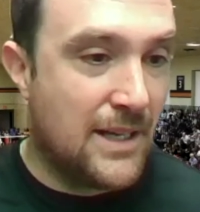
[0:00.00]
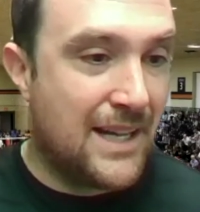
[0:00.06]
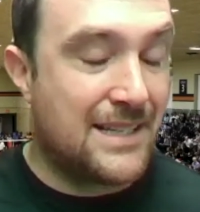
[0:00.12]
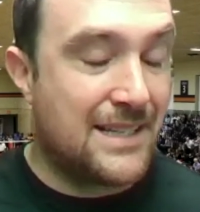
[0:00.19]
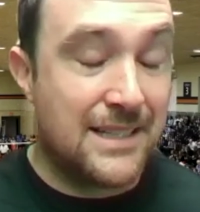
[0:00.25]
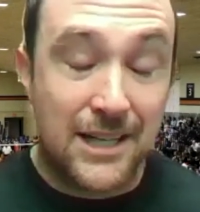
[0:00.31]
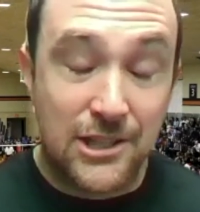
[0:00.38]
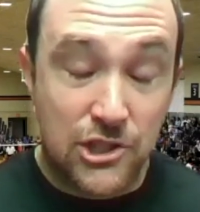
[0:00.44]

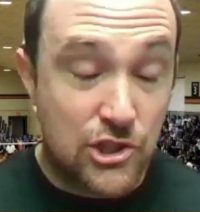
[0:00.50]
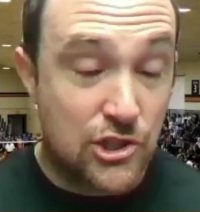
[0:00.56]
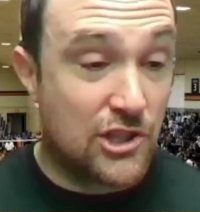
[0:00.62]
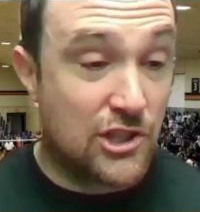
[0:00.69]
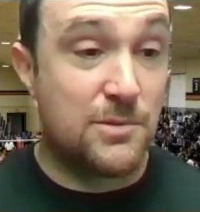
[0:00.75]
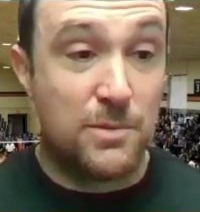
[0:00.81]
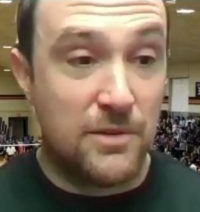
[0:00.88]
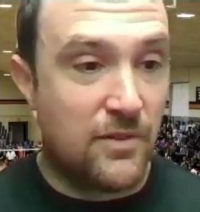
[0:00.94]
and not
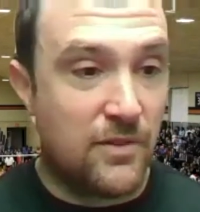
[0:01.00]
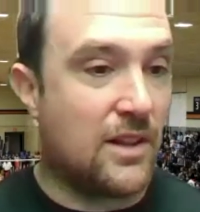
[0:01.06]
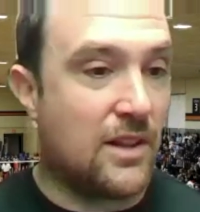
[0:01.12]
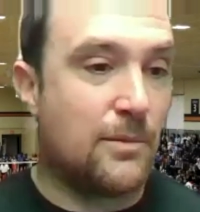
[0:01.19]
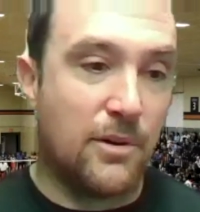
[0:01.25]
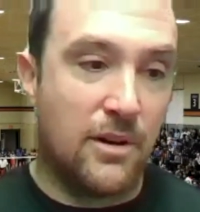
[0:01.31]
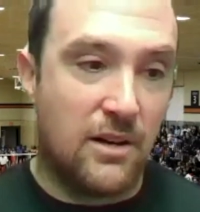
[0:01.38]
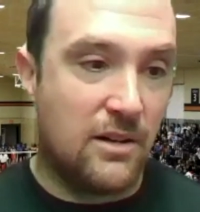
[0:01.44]
just be
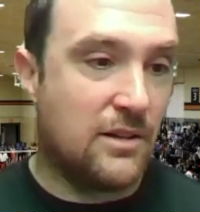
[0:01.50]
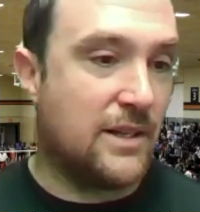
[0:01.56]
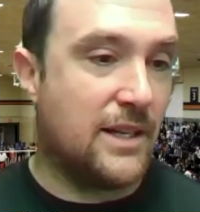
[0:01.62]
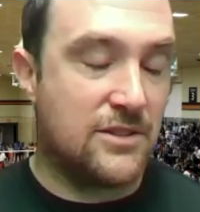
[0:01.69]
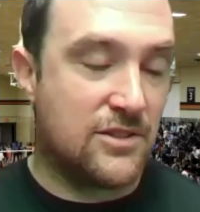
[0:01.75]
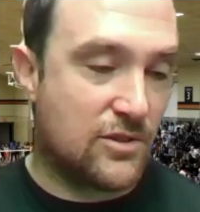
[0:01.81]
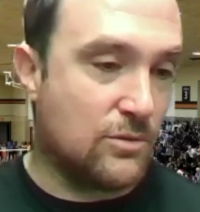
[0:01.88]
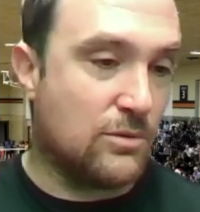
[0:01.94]
volleyball
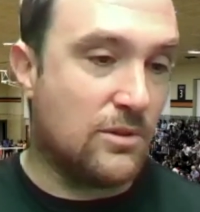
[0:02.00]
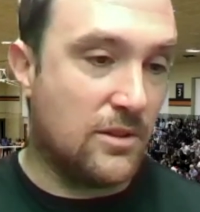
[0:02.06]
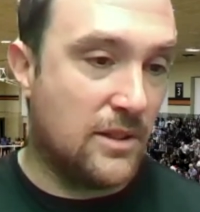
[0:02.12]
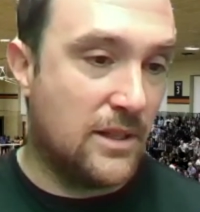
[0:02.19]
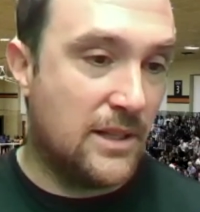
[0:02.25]
and school.